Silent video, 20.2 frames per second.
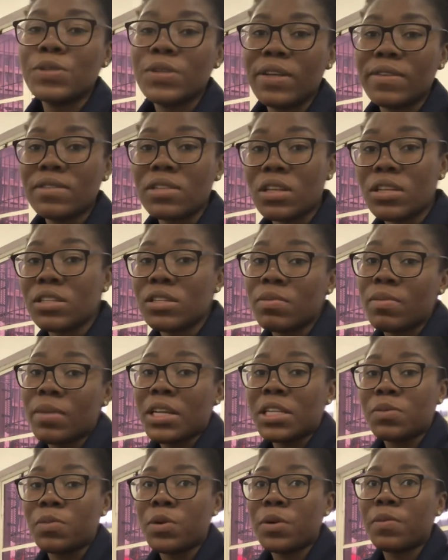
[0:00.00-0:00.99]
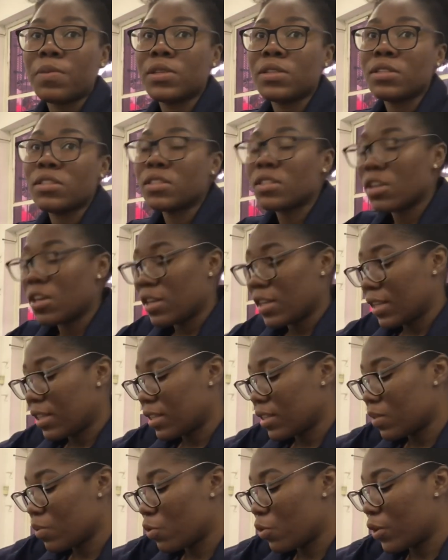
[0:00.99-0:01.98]
to have started my experiments earlier
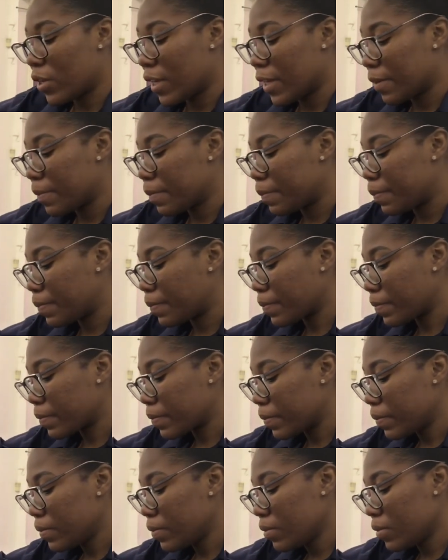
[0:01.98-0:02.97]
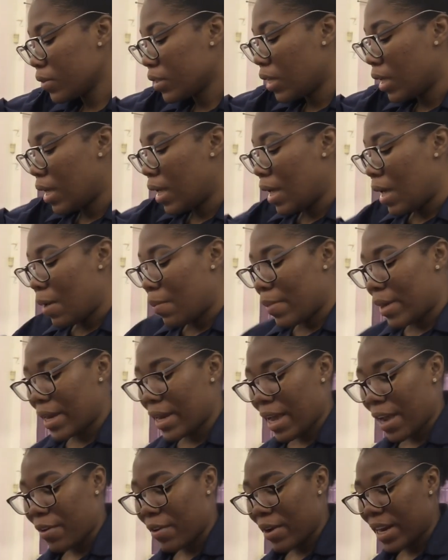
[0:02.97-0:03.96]
this morning, but
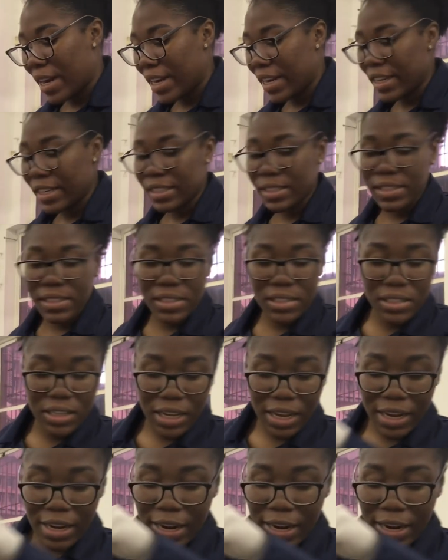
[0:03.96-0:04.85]
I ran late and